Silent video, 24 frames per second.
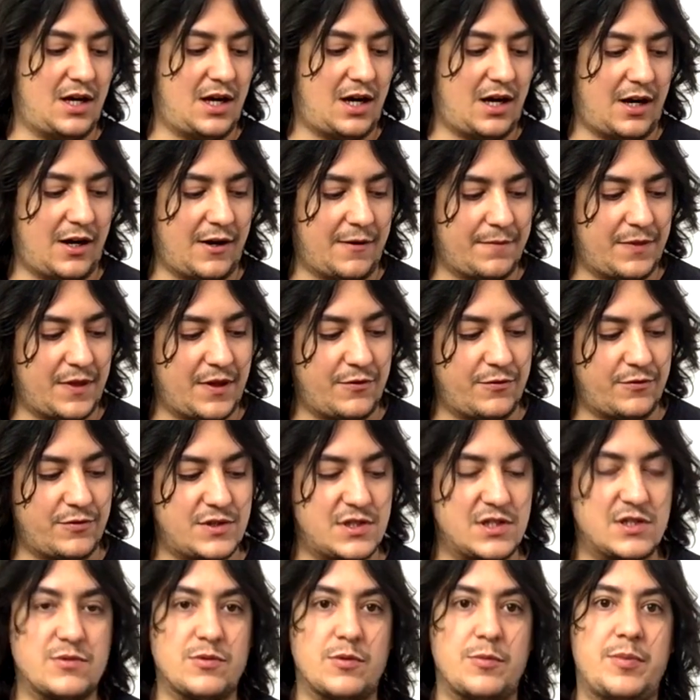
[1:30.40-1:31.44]
Um, if,
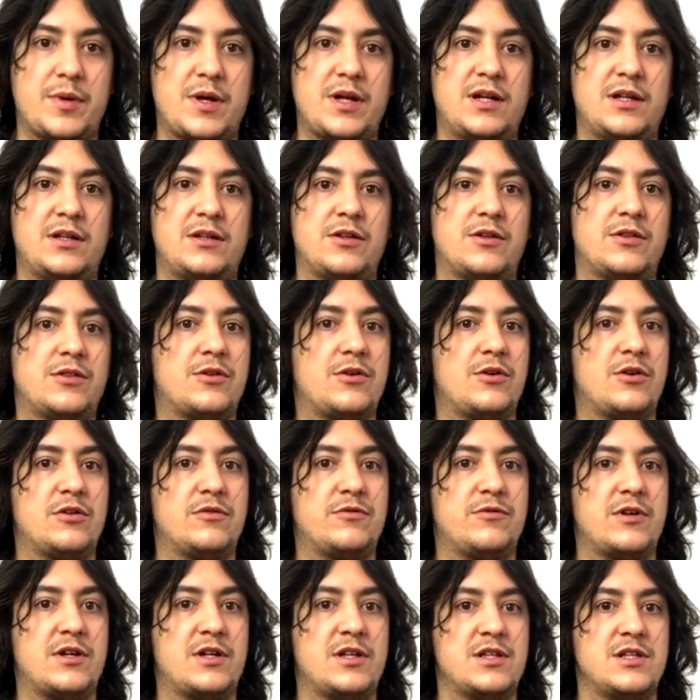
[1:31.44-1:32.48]
since we're bending the third
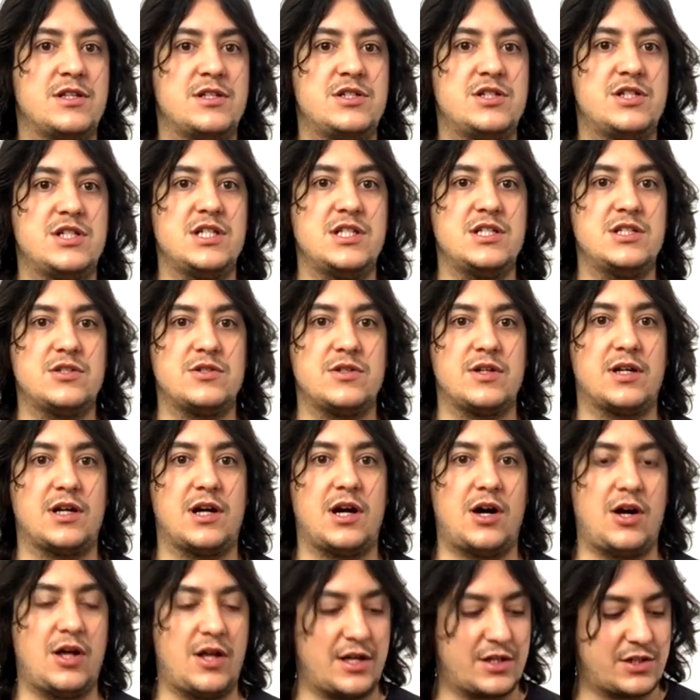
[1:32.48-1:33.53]
fret of the G string,
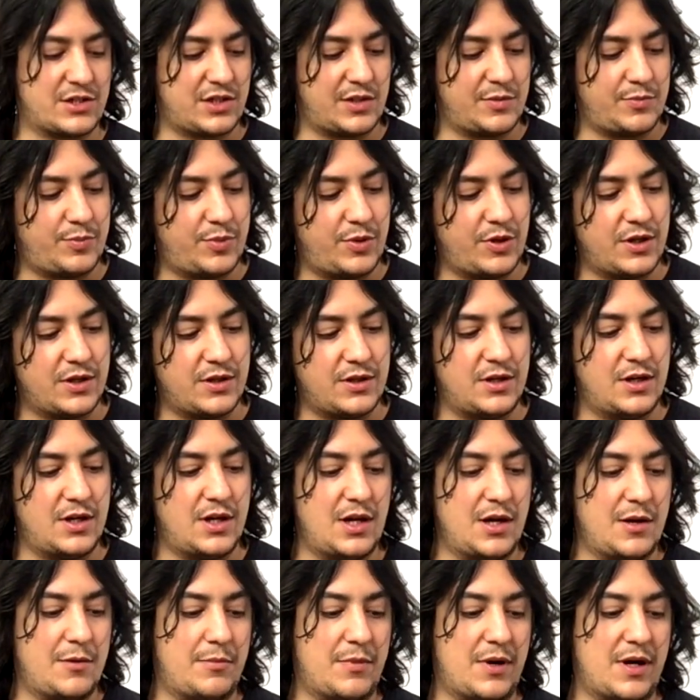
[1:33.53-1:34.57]
I'll actually put
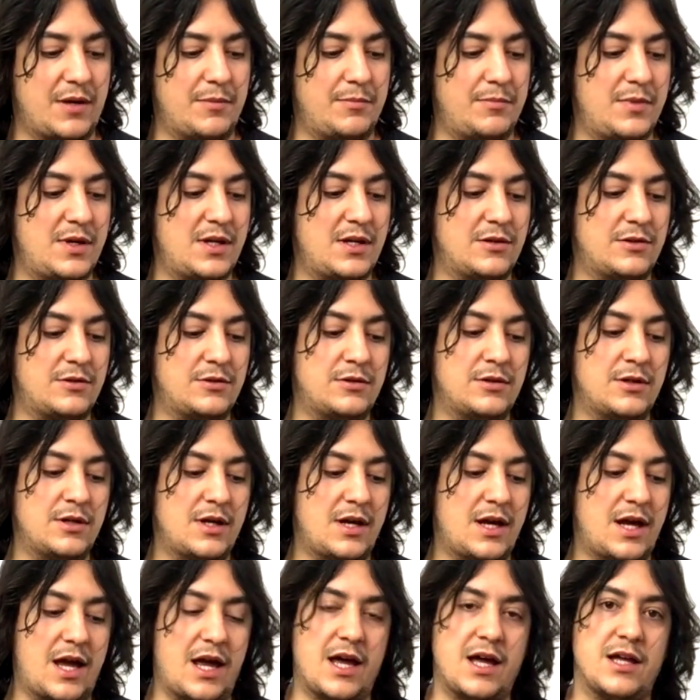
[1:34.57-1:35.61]
my middle
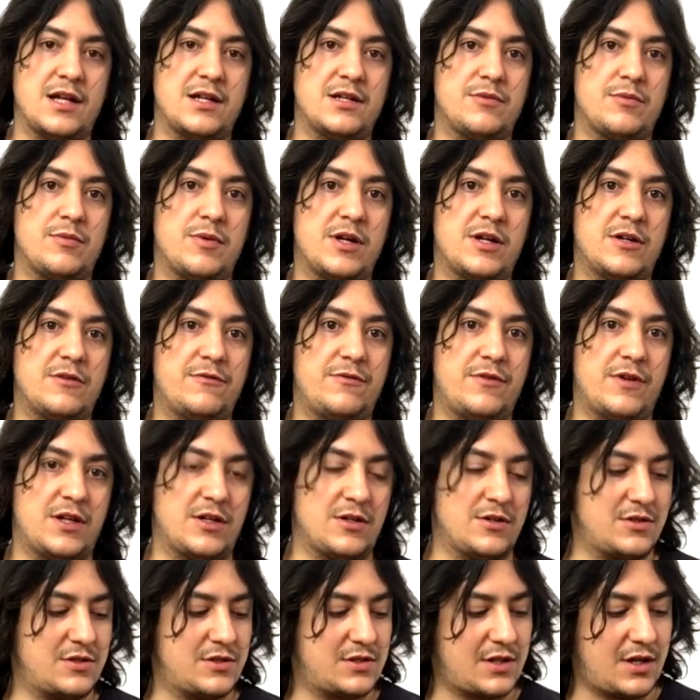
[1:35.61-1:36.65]
and ring
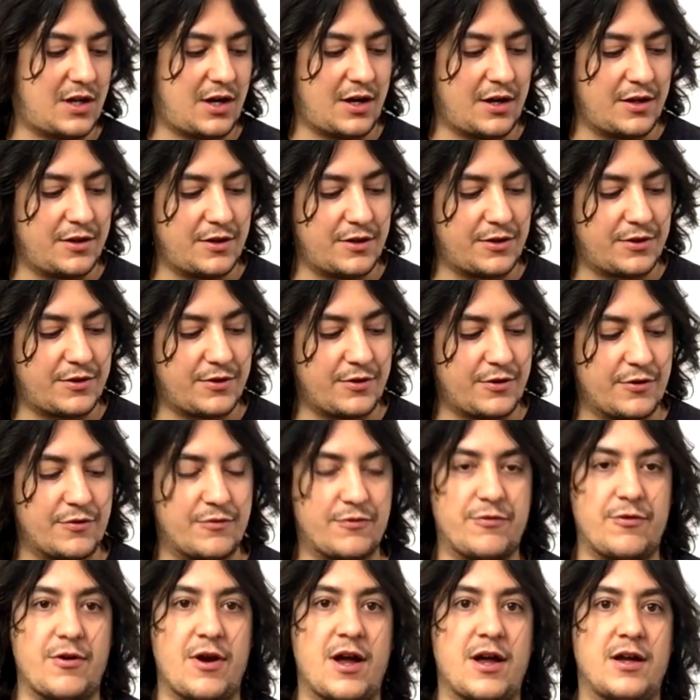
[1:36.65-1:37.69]
fingers on the third
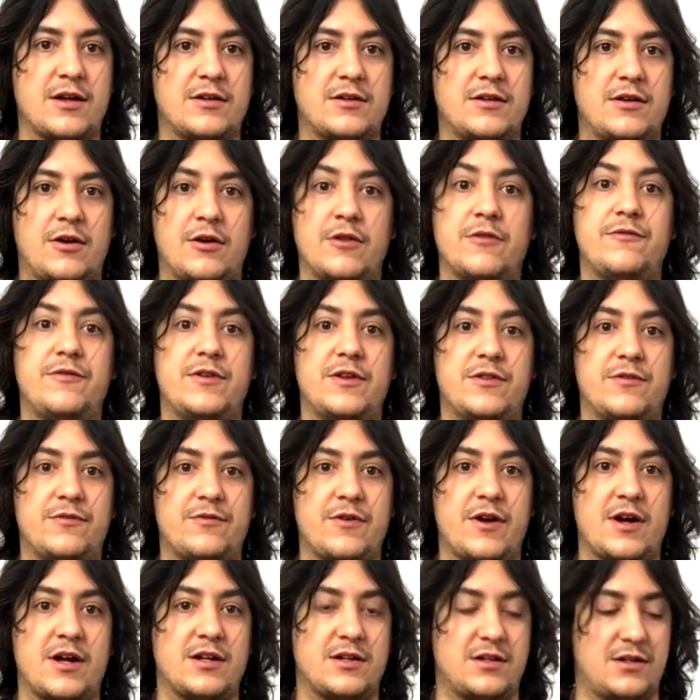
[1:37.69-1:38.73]
fret or the fifth
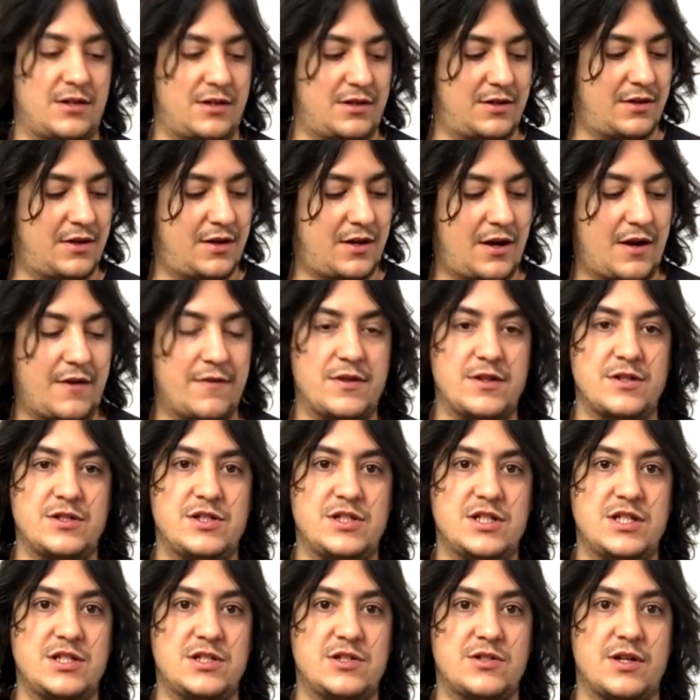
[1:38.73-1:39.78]
fret of the
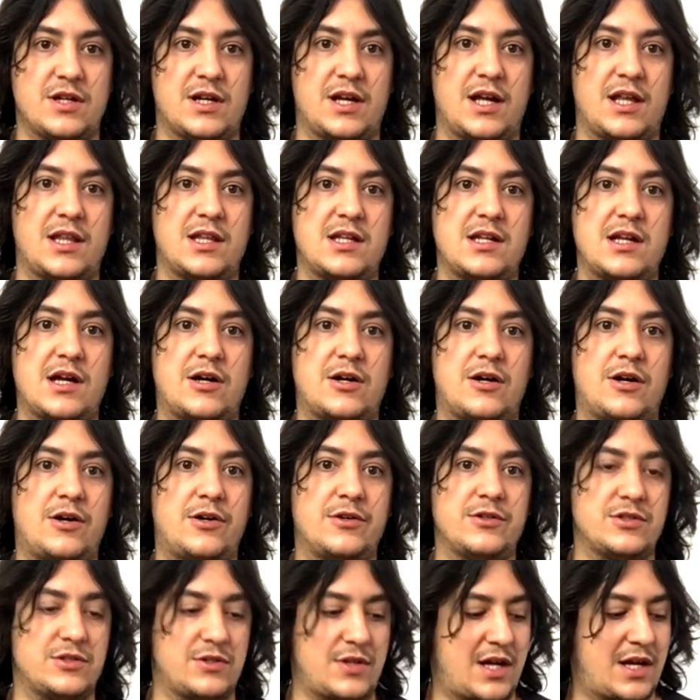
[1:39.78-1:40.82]
G string, and then
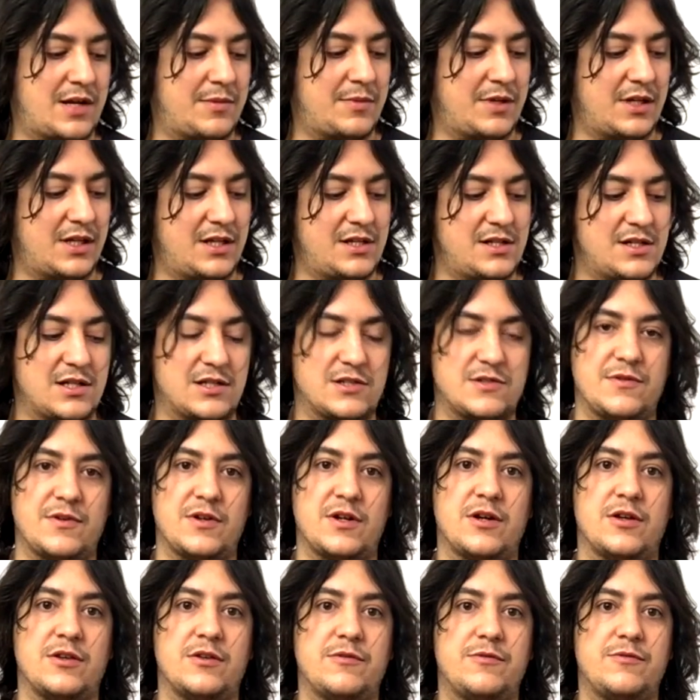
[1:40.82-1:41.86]
also add my index
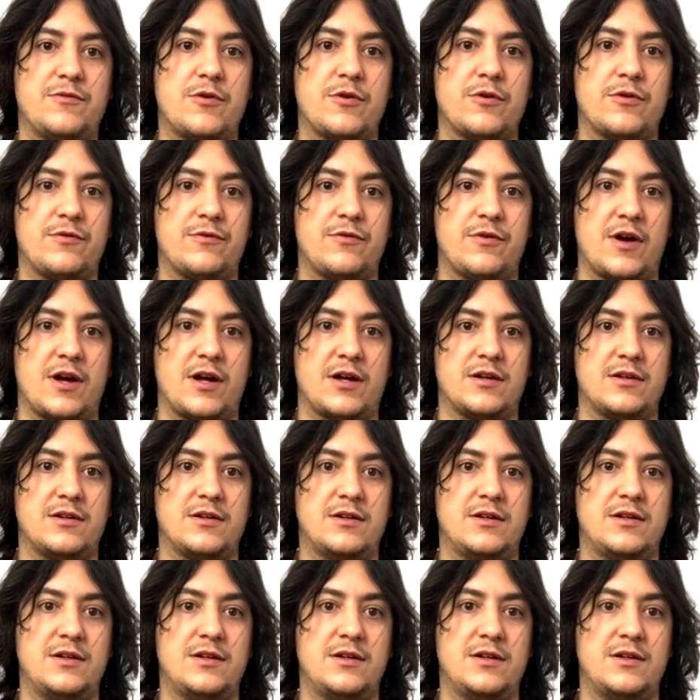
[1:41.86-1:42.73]
finger on the fourth fret.